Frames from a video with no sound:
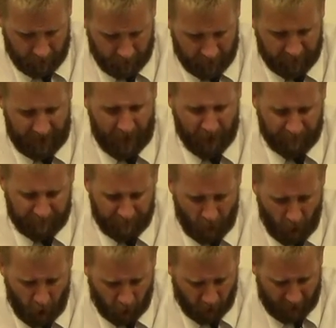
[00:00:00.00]

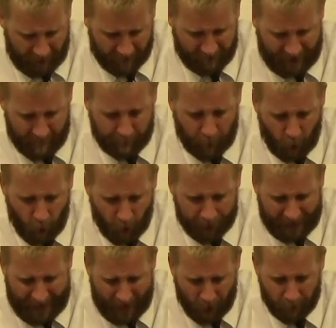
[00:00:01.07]
Therefore have I poured
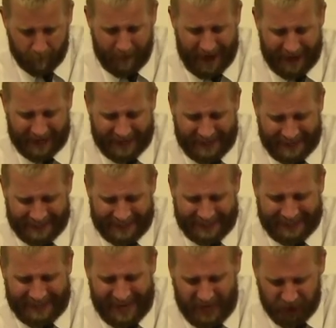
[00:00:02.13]
out mine
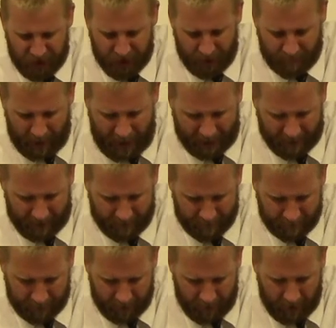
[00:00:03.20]
indignation upon them